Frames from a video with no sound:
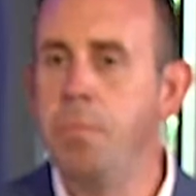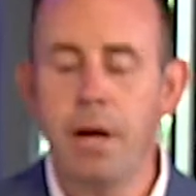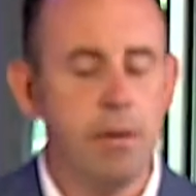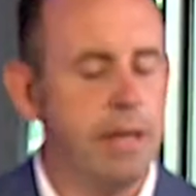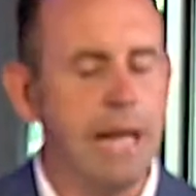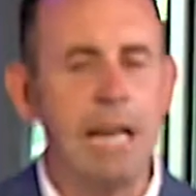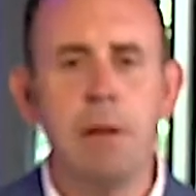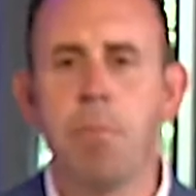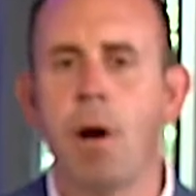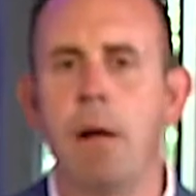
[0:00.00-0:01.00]
bigger than
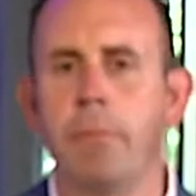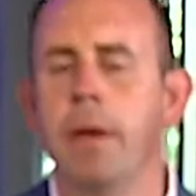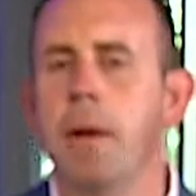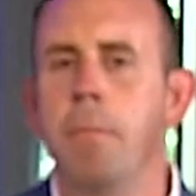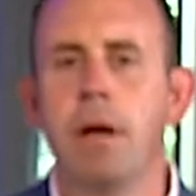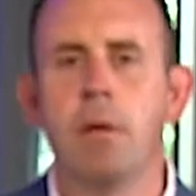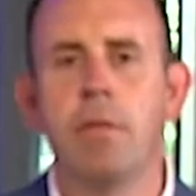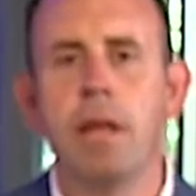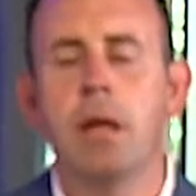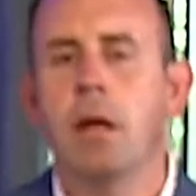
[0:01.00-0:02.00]
any problem, bigger
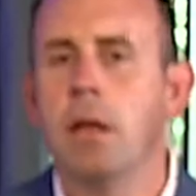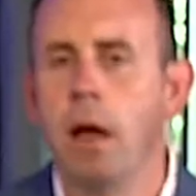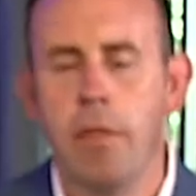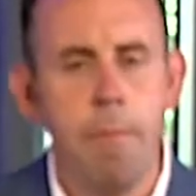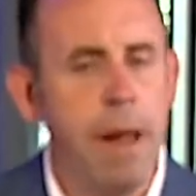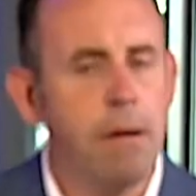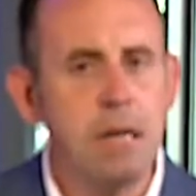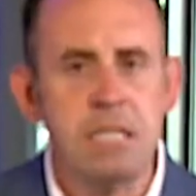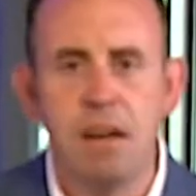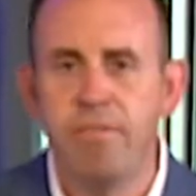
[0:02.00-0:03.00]
than the
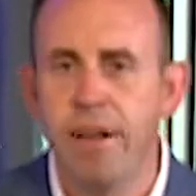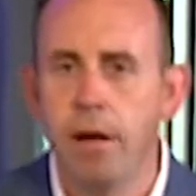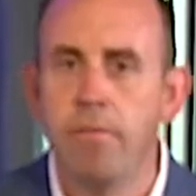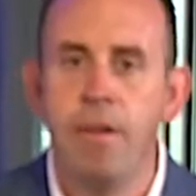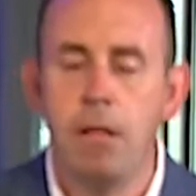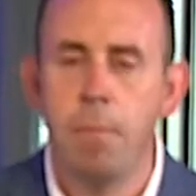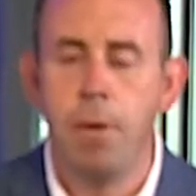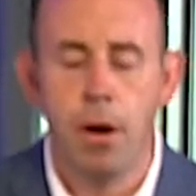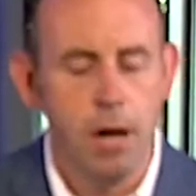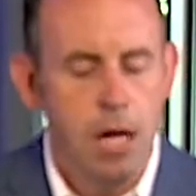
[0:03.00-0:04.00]
marriage that fell
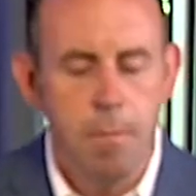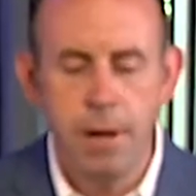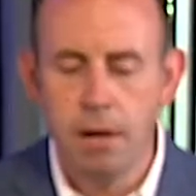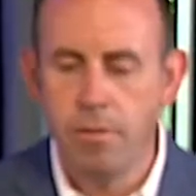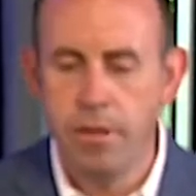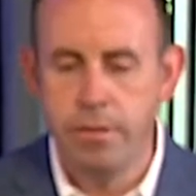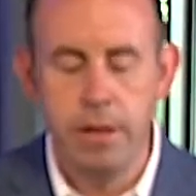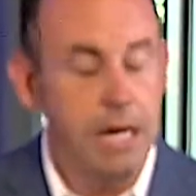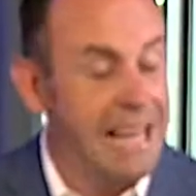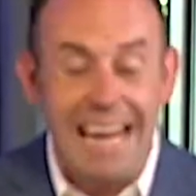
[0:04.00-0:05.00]
apart, bigger than
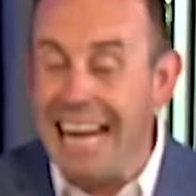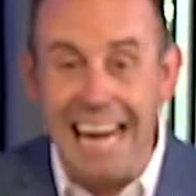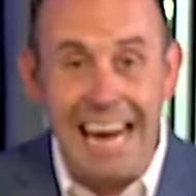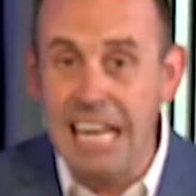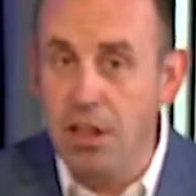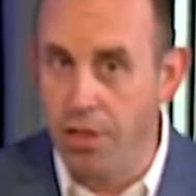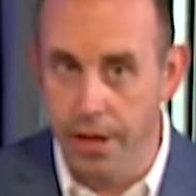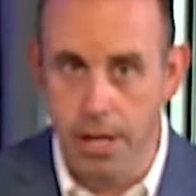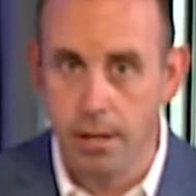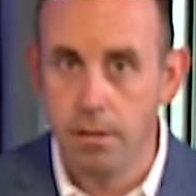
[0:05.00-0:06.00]
the
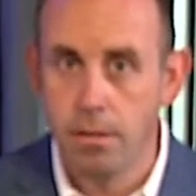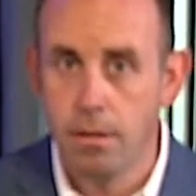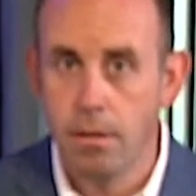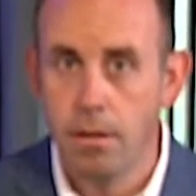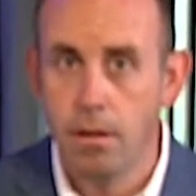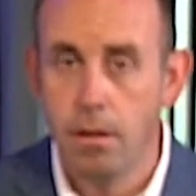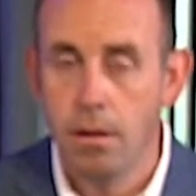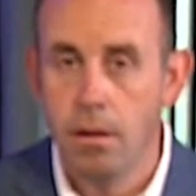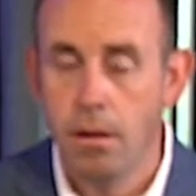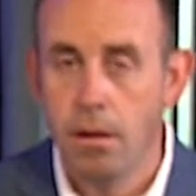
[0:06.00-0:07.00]
anything,
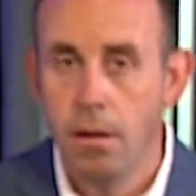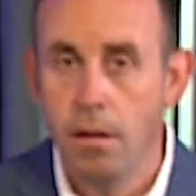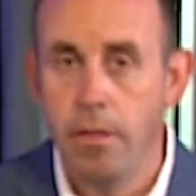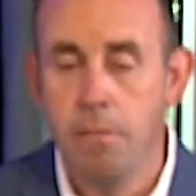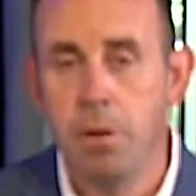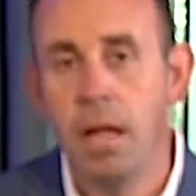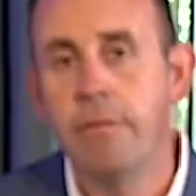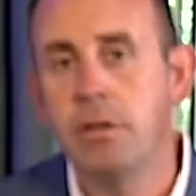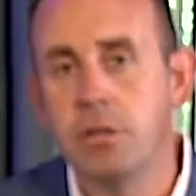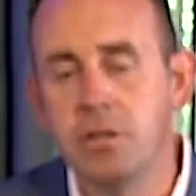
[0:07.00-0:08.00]
then,
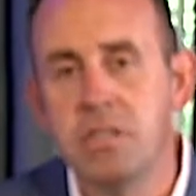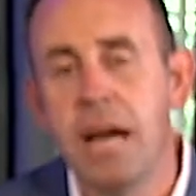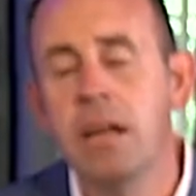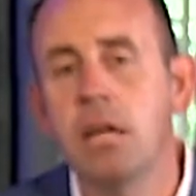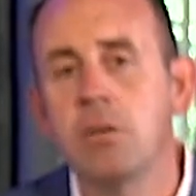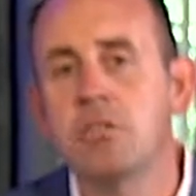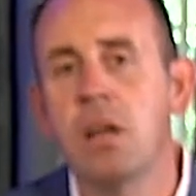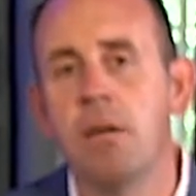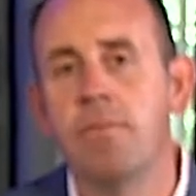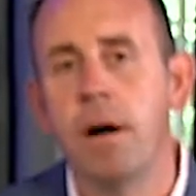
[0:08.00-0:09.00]
beloved, you're setting
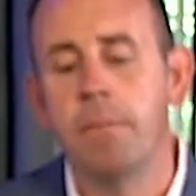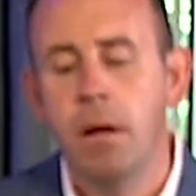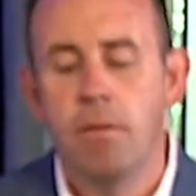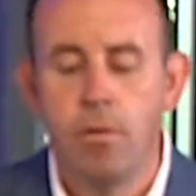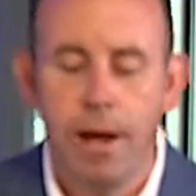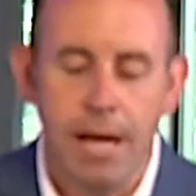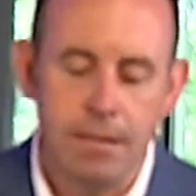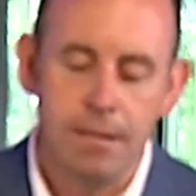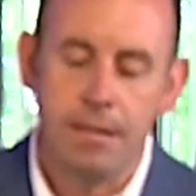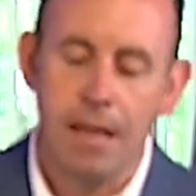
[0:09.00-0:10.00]
yourself up for
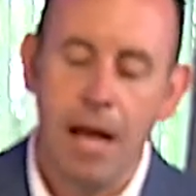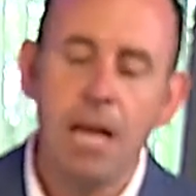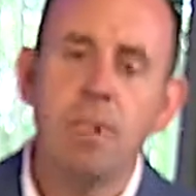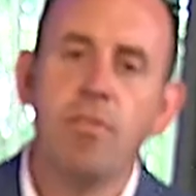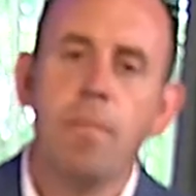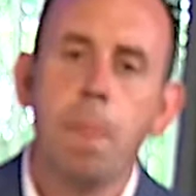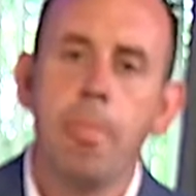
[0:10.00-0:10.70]
a life